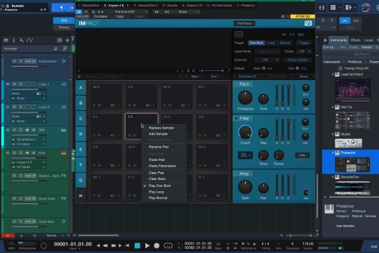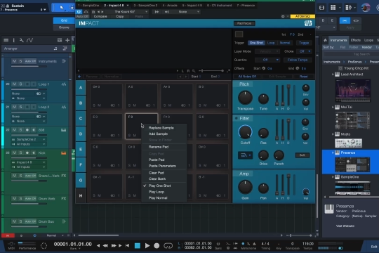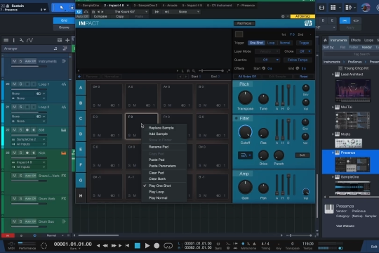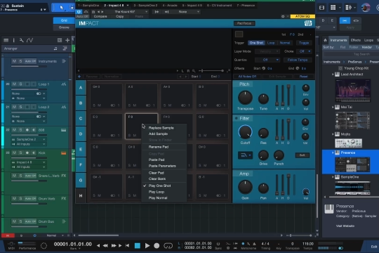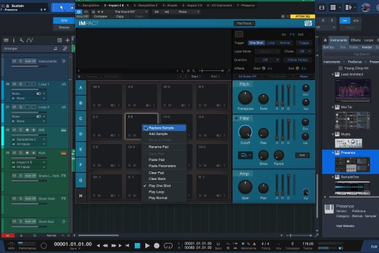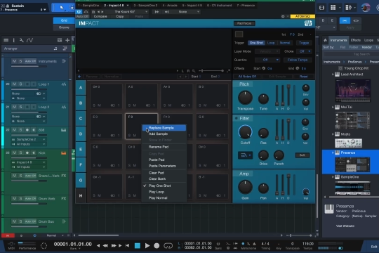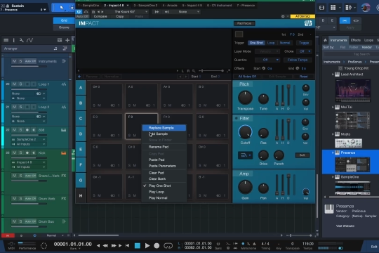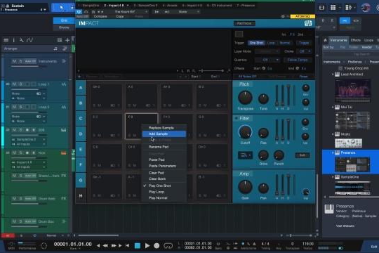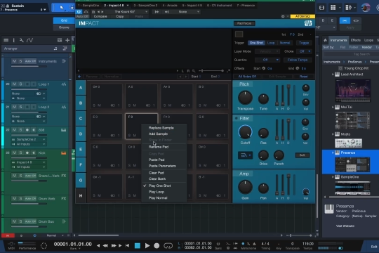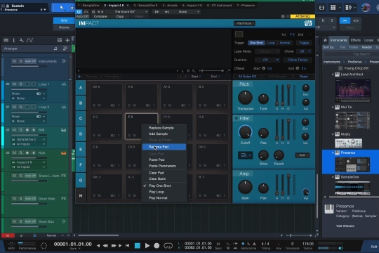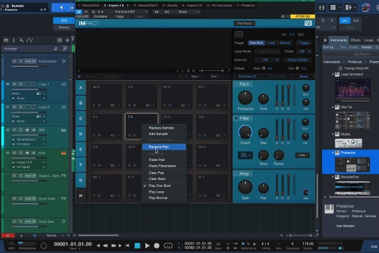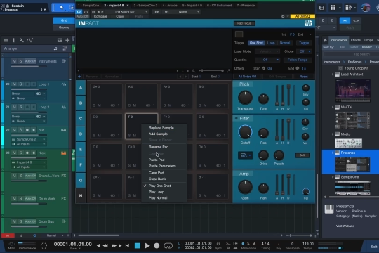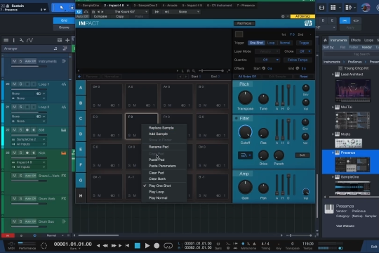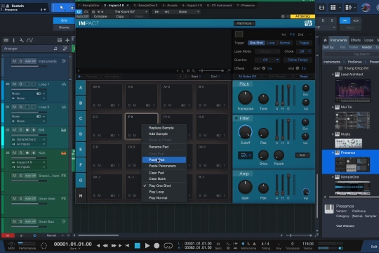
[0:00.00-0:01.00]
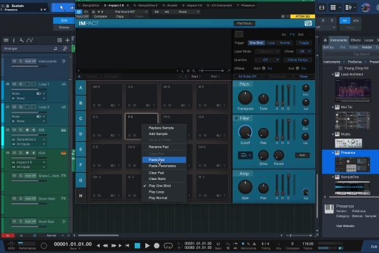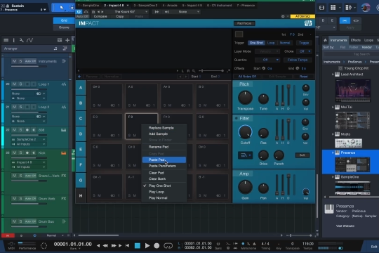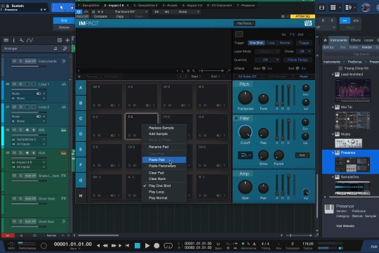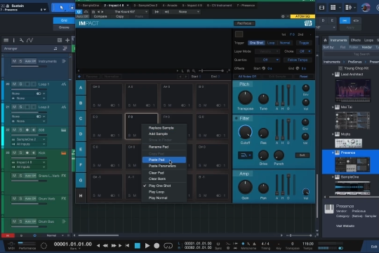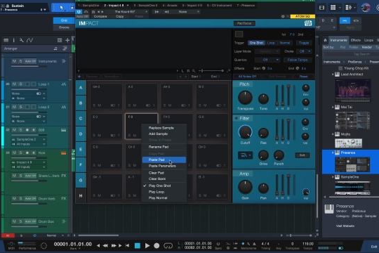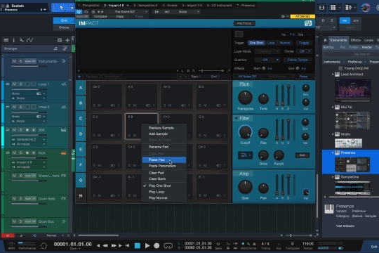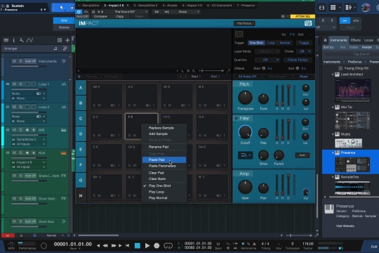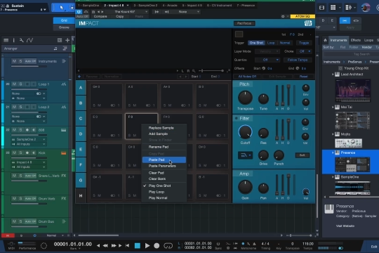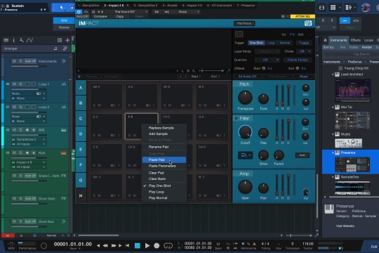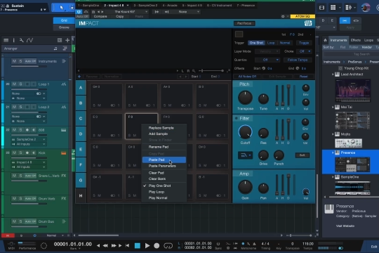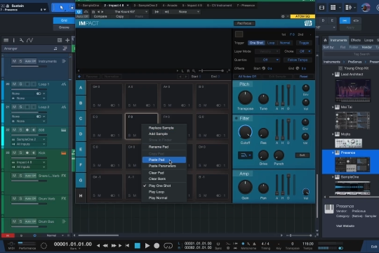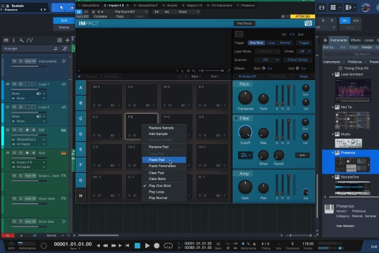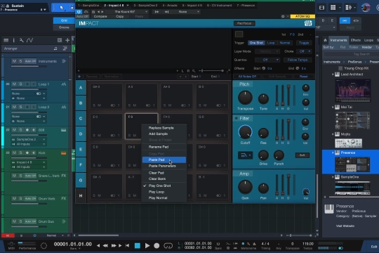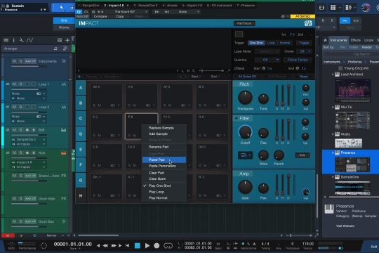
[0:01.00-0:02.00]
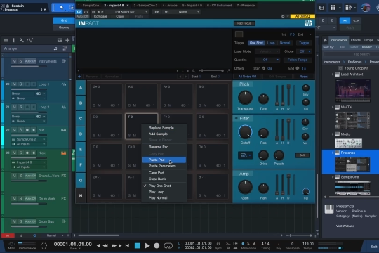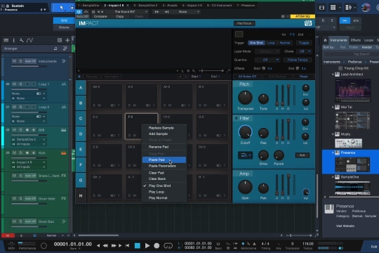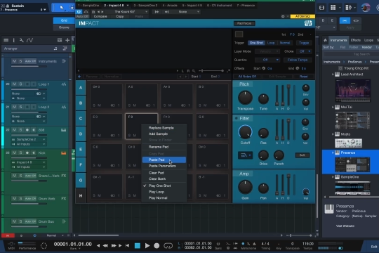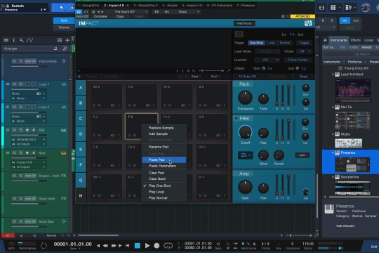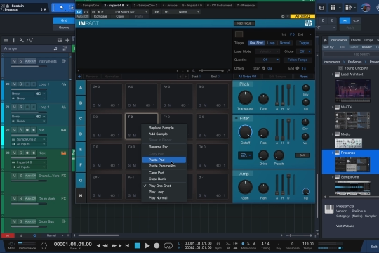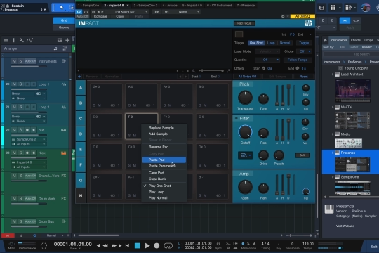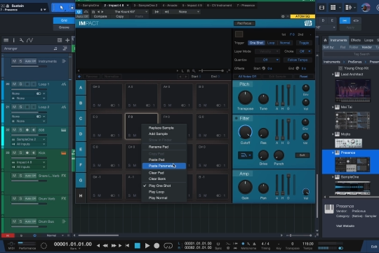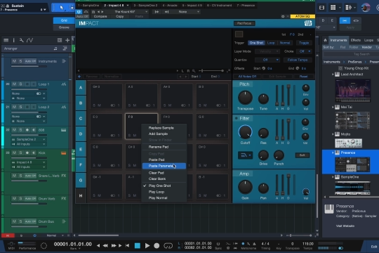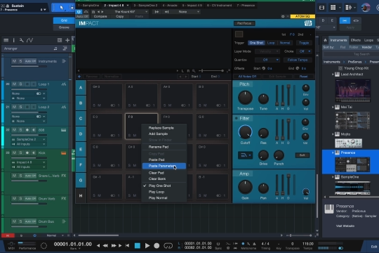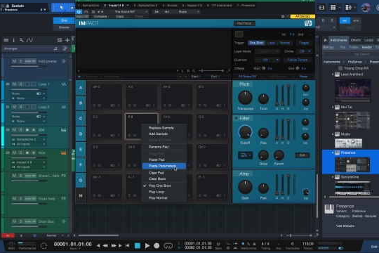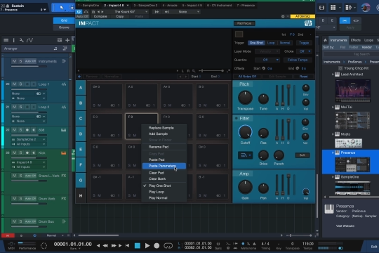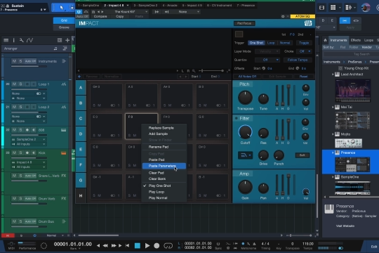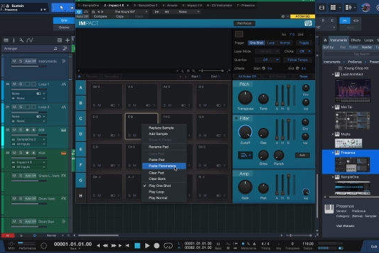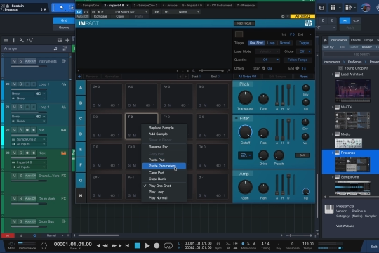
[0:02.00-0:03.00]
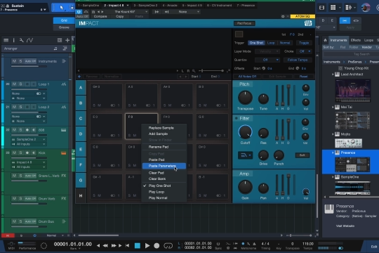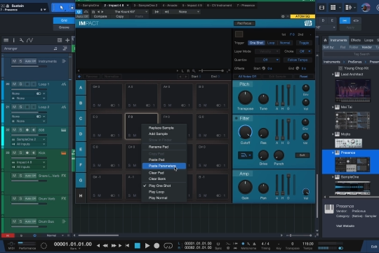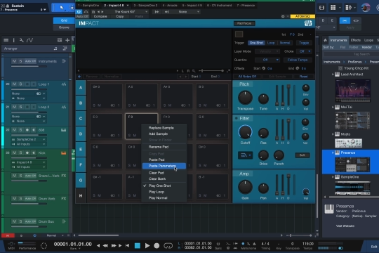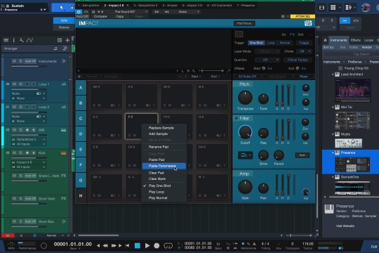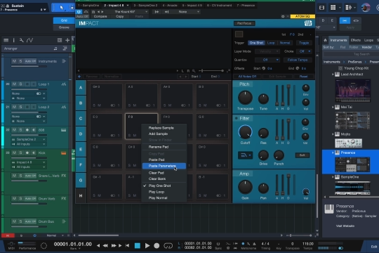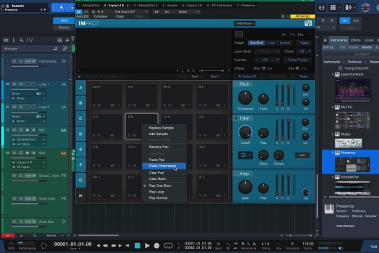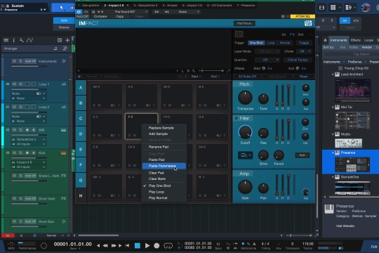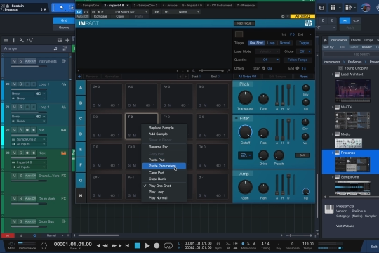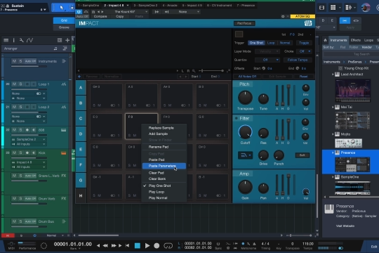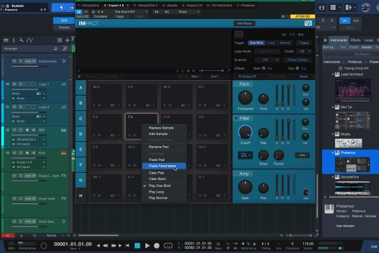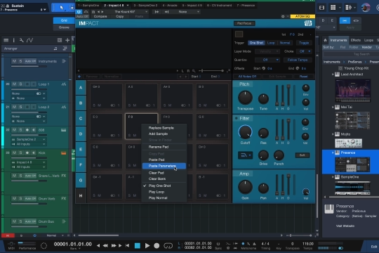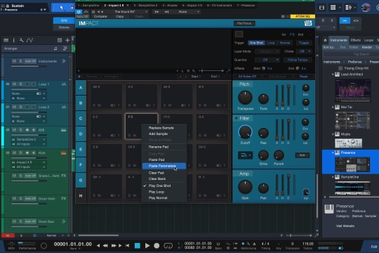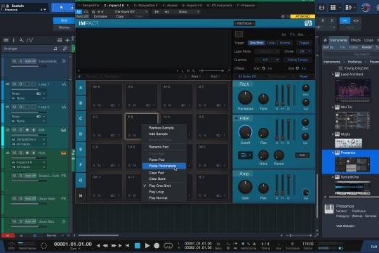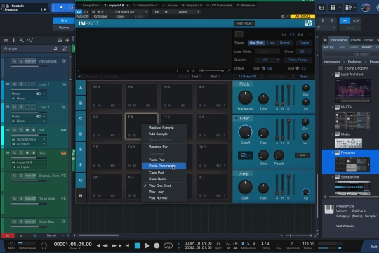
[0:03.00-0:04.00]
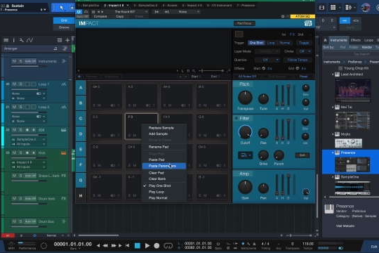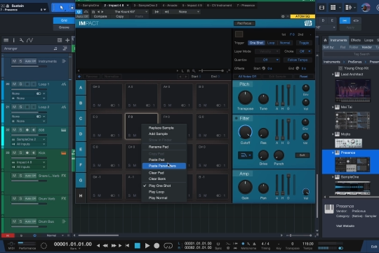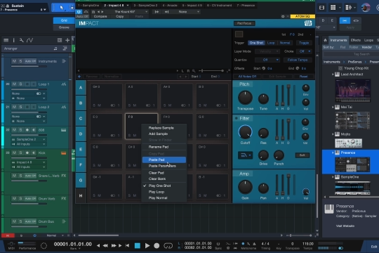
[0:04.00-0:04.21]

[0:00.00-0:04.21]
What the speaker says: No face is visible, so there are no lips to read.